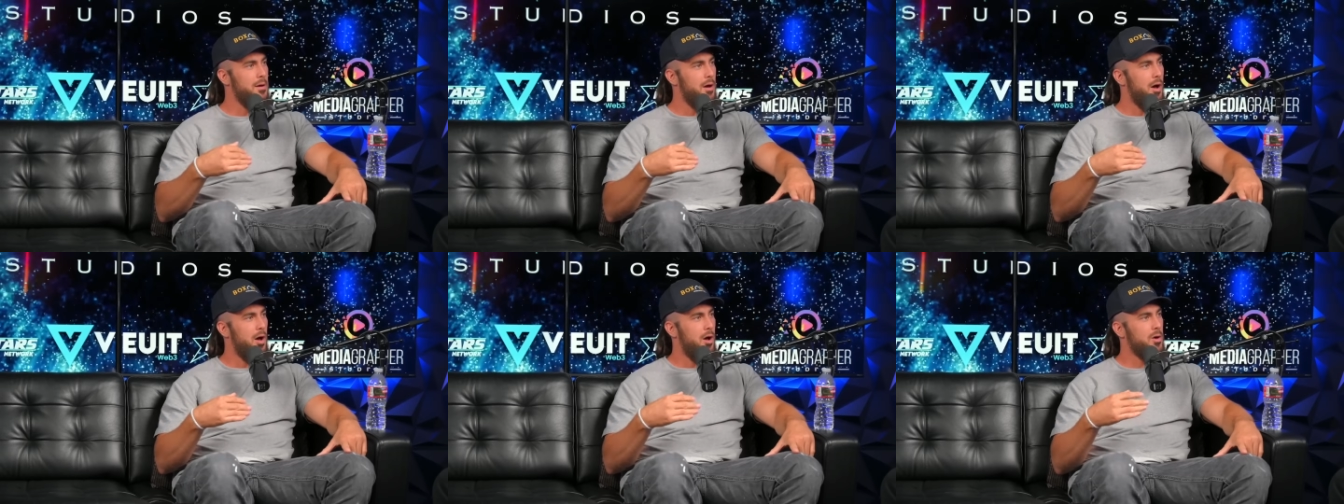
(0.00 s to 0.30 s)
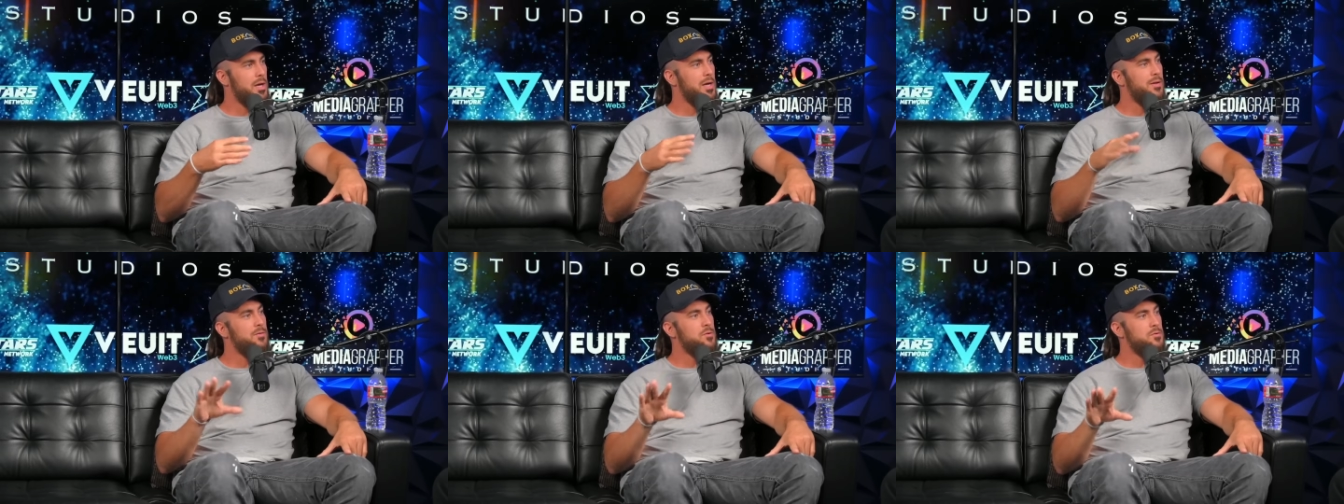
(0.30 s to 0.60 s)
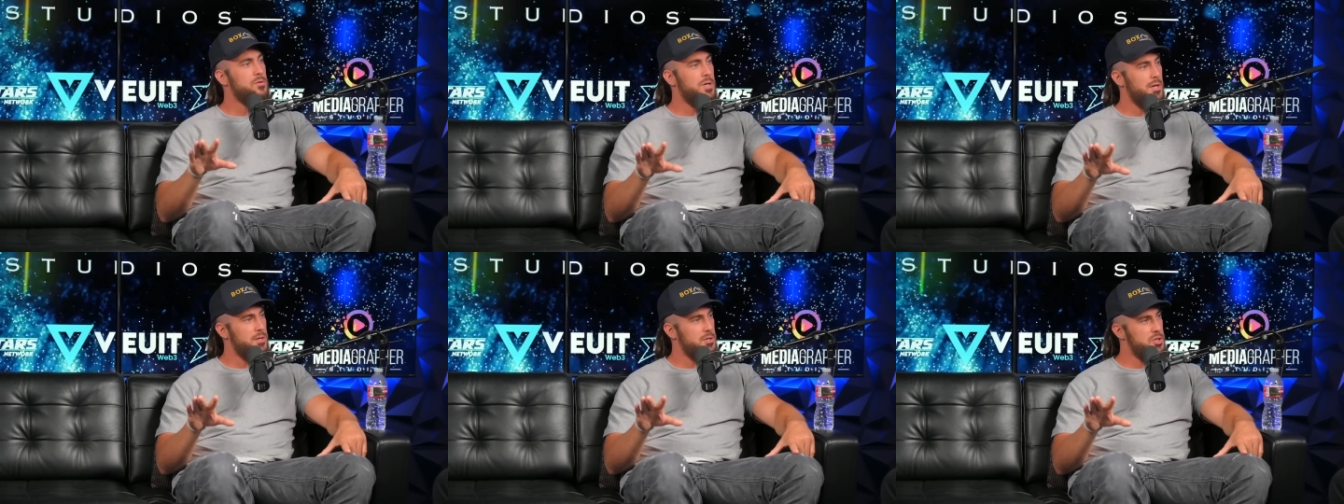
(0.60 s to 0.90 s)
I'll give you
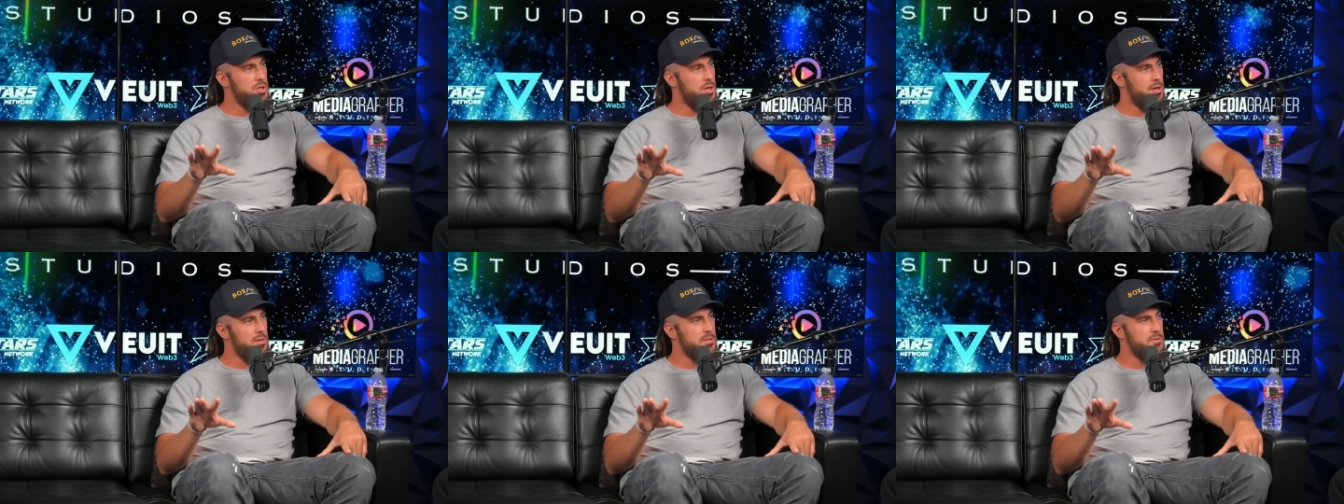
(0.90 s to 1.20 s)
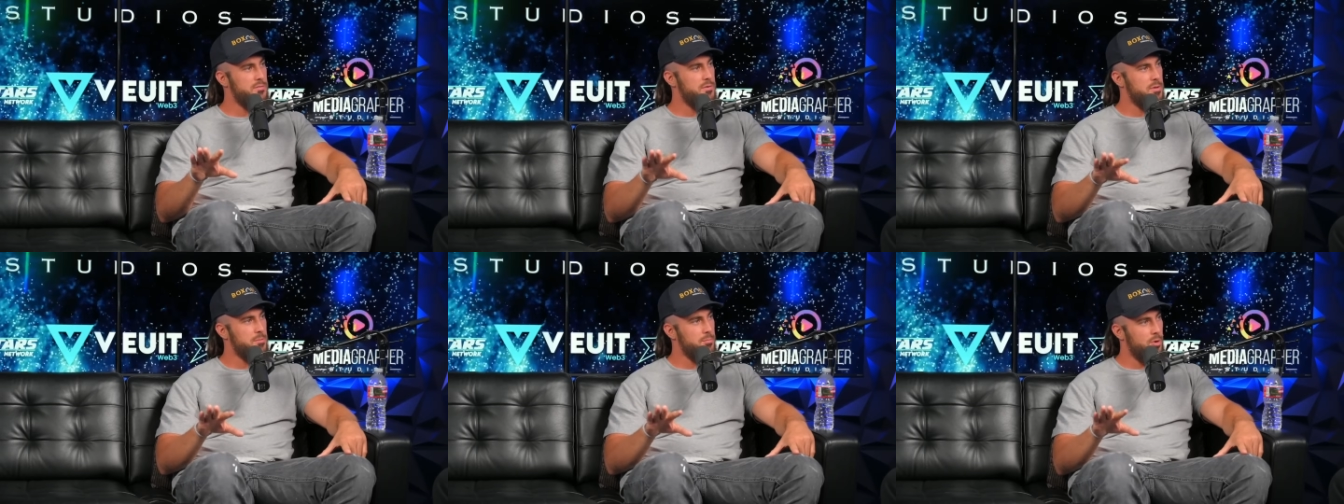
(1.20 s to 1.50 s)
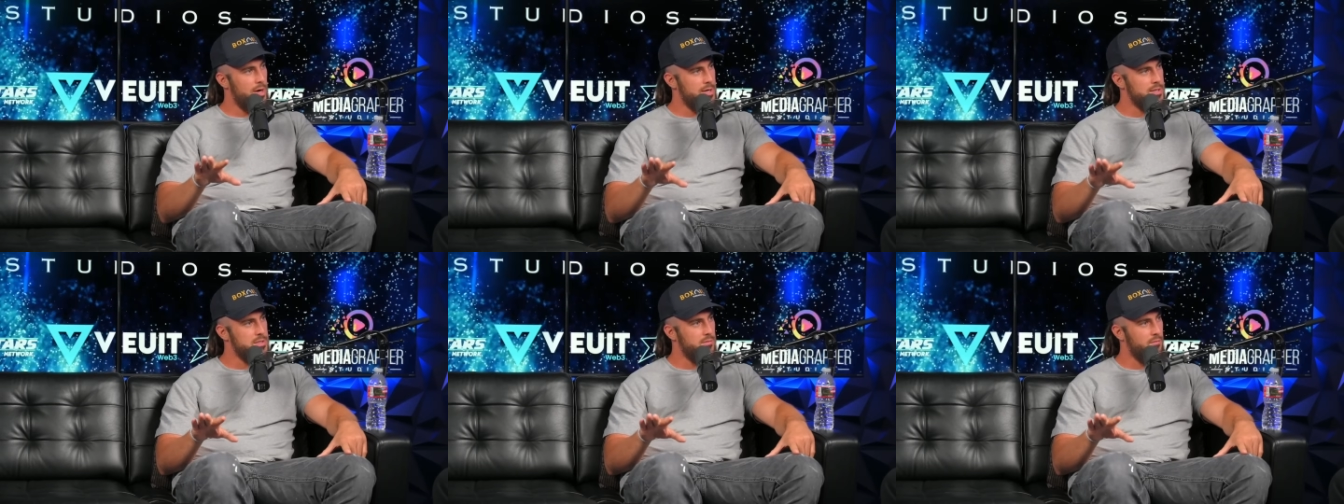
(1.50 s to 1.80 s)
ten shares for the
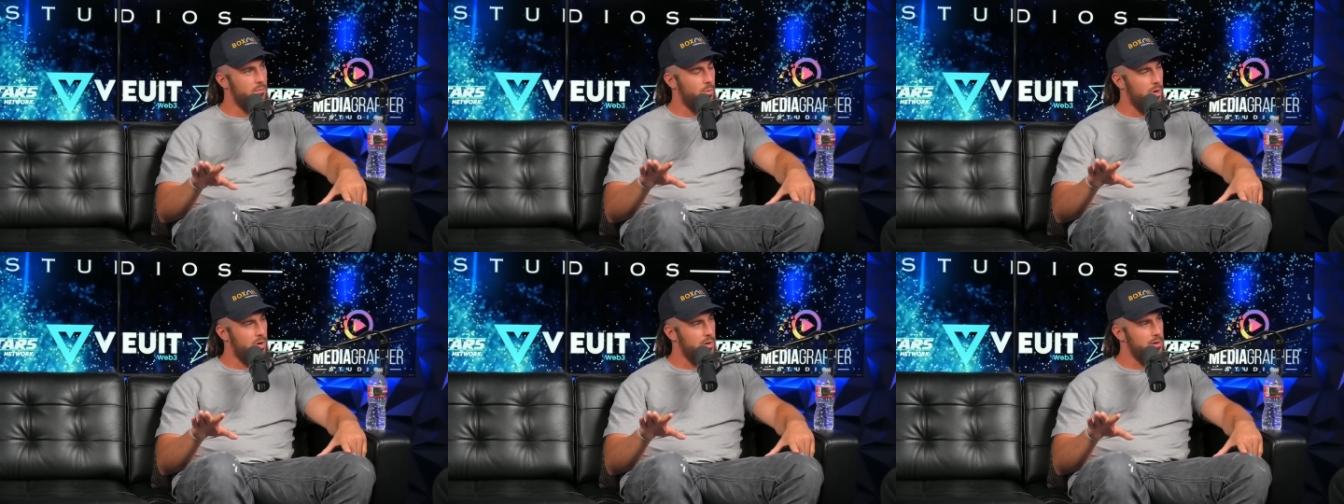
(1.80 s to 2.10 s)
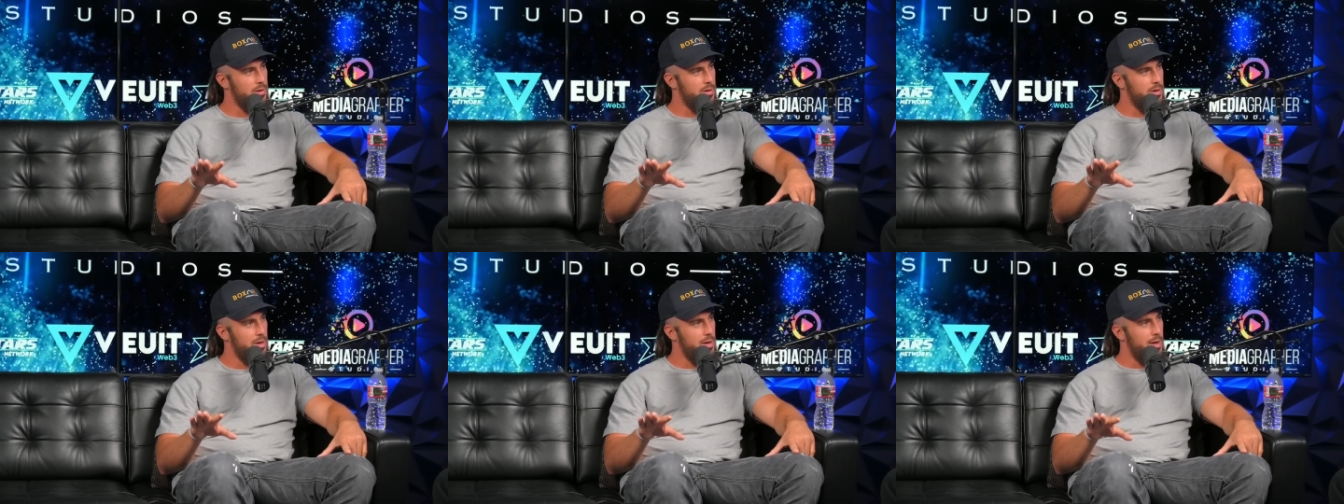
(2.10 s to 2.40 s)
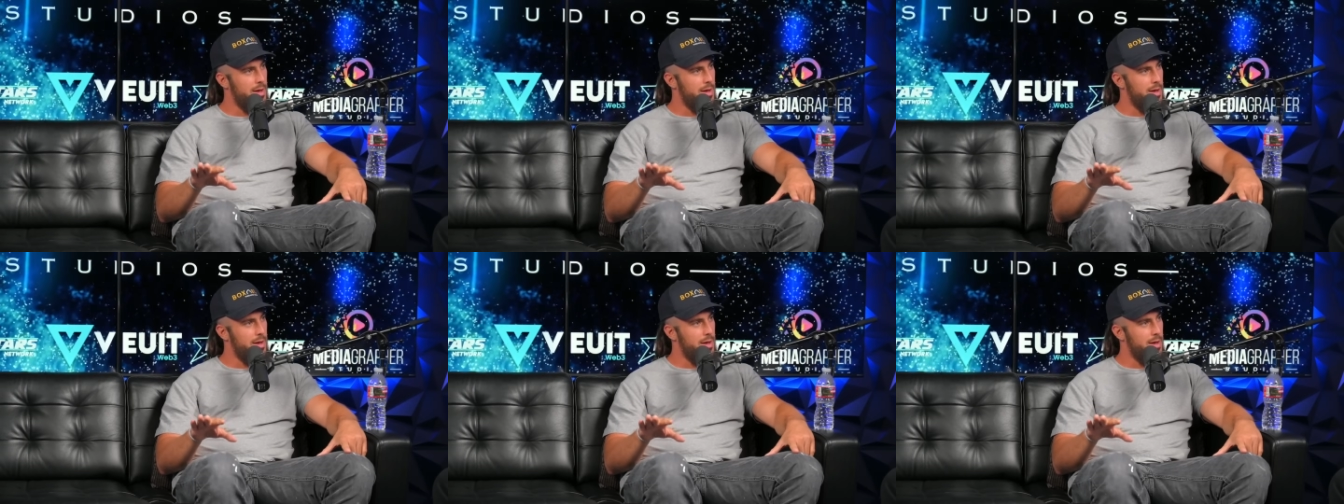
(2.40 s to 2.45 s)
price of one.